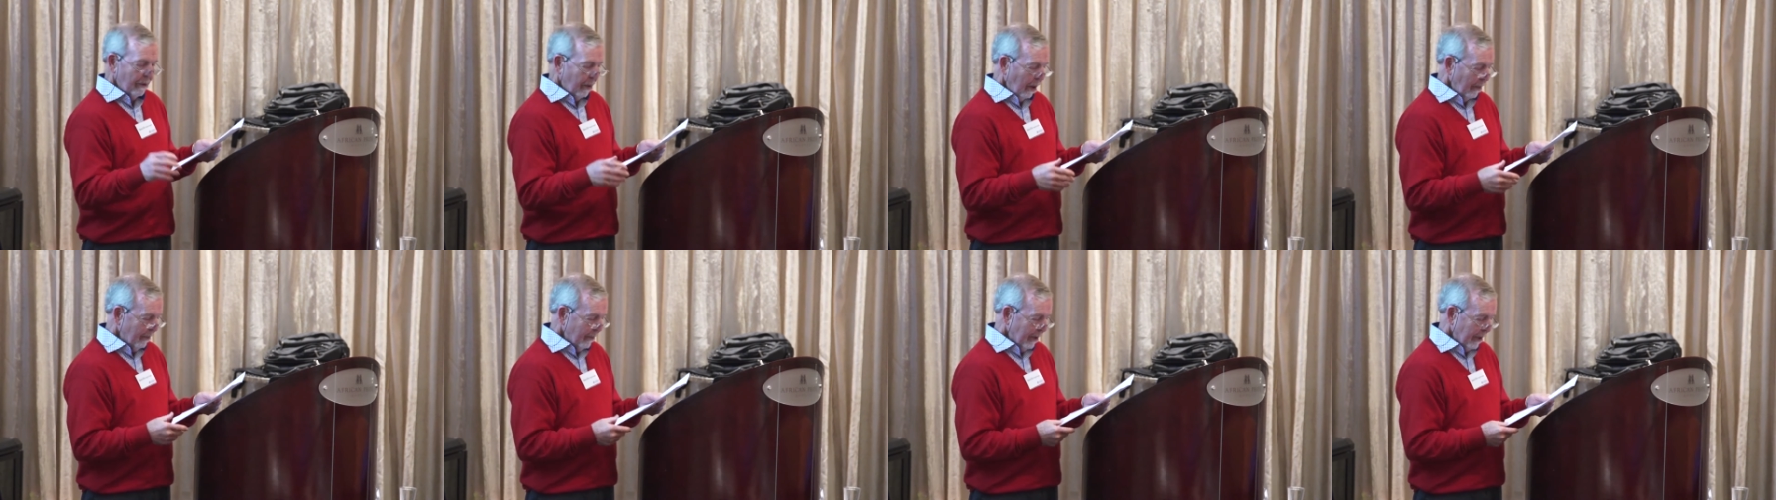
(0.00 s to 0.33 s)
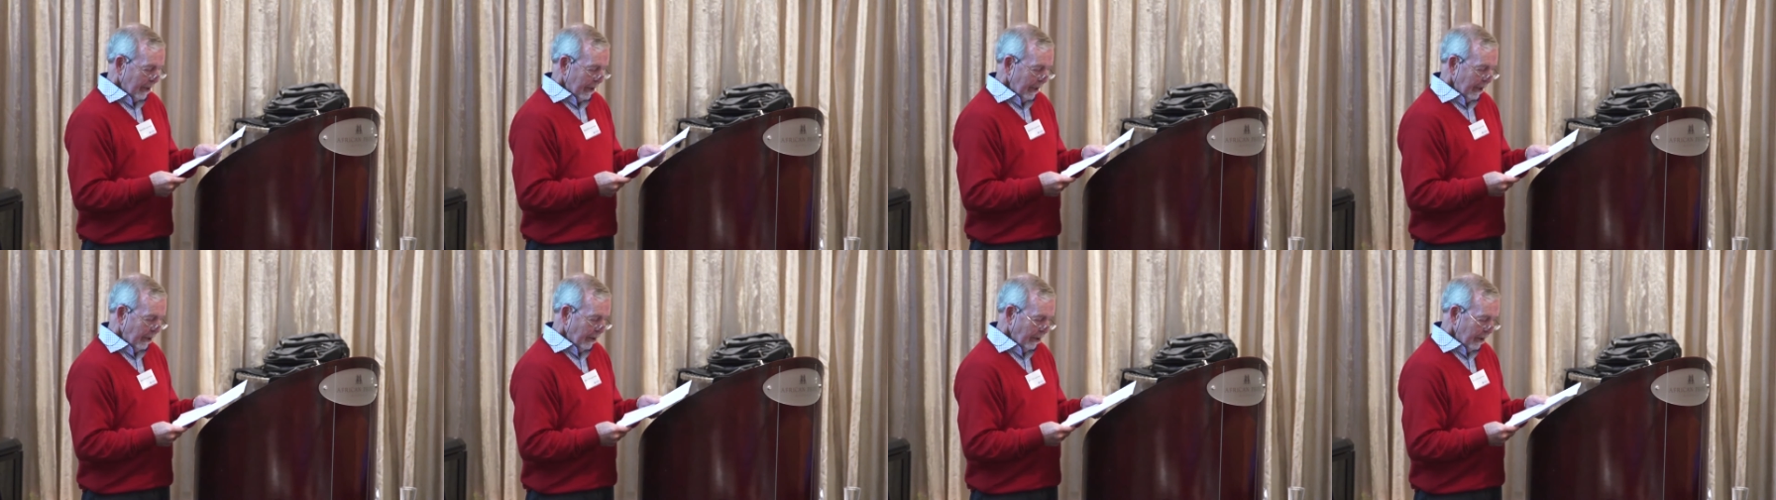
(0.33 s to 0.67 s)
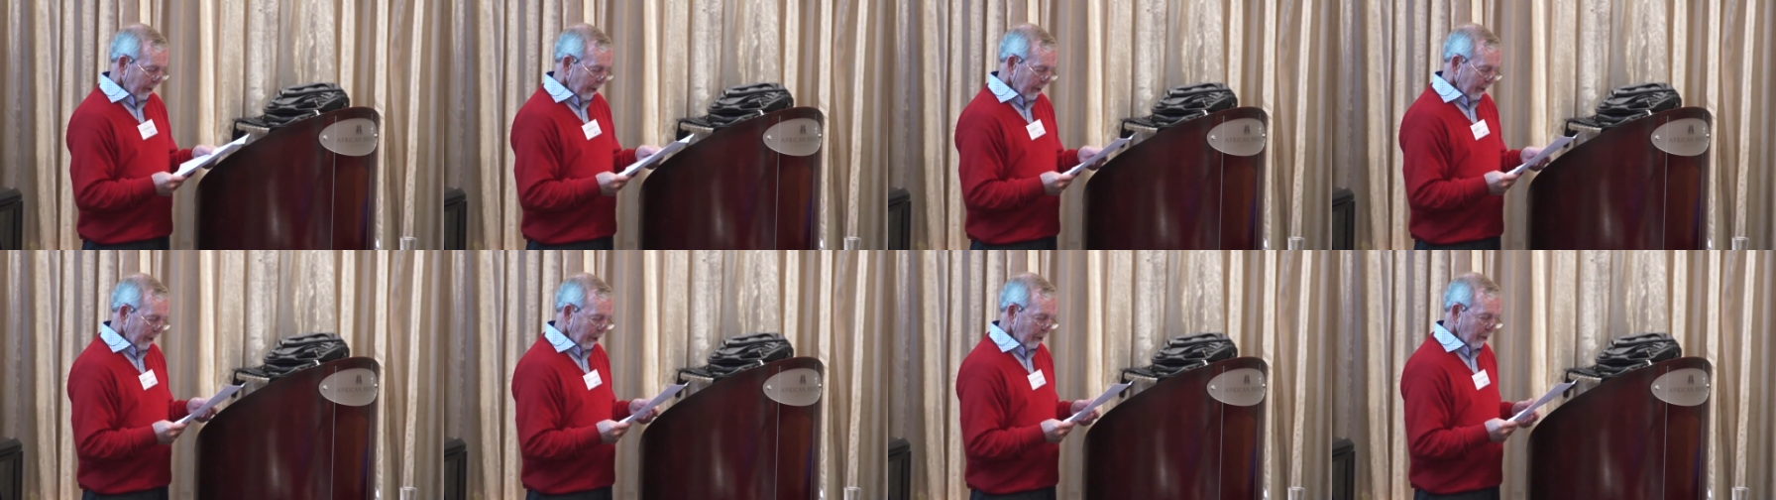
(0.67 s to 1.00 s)
obviously to
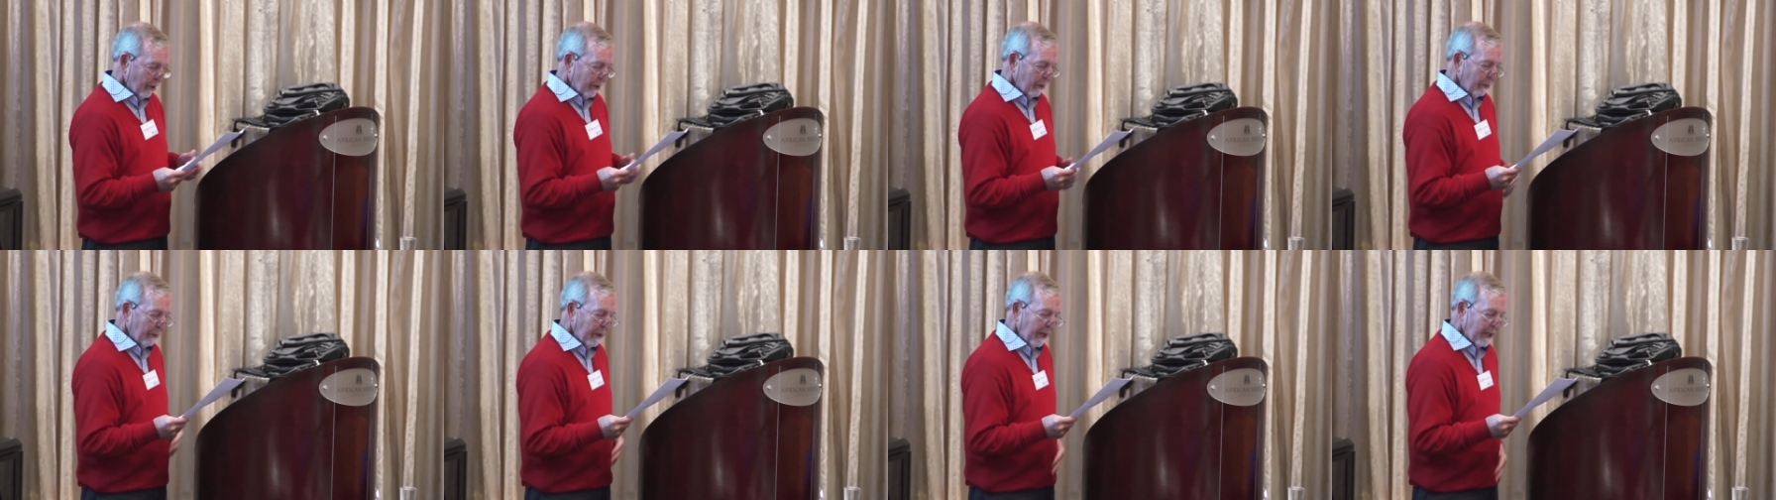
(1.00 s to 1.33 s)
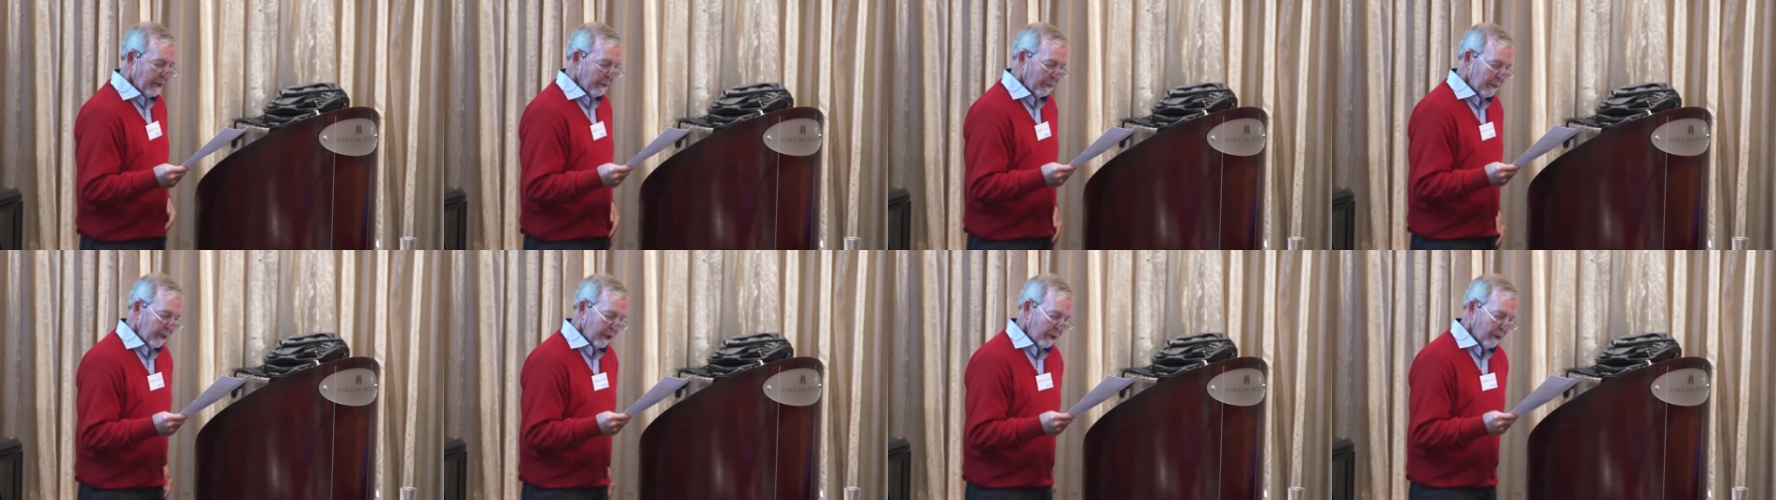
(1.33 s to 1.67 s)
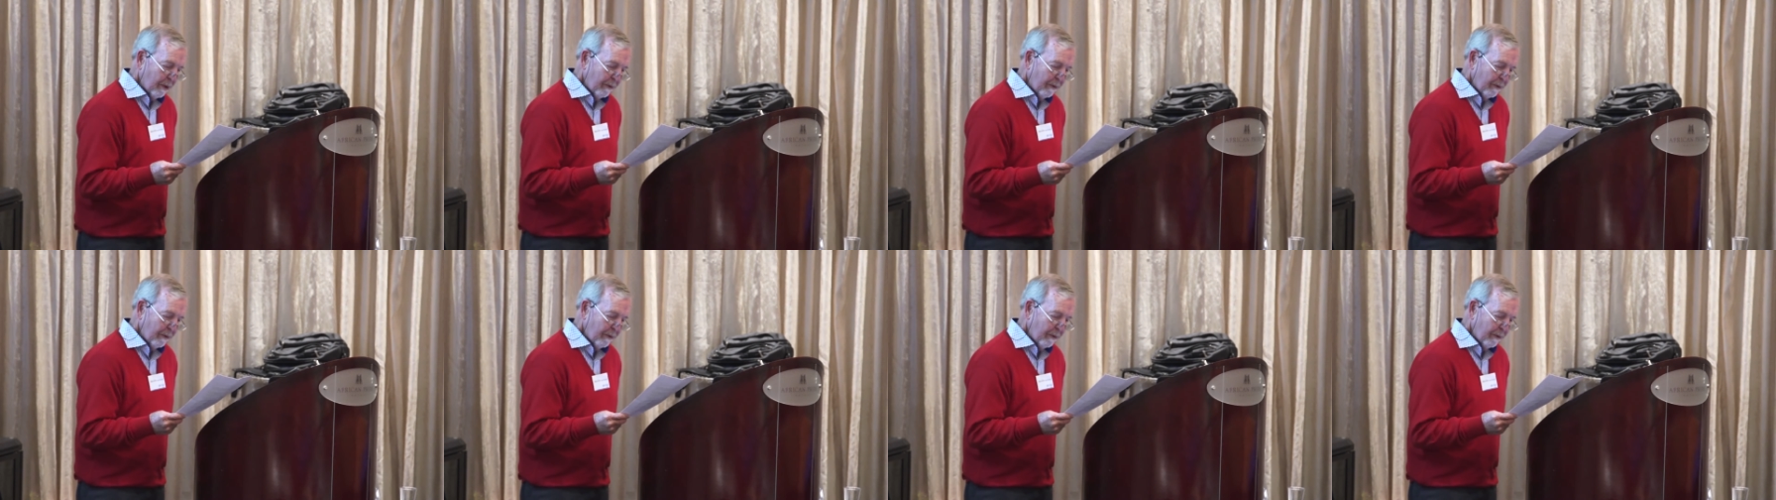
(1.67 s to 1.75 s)
the total betterment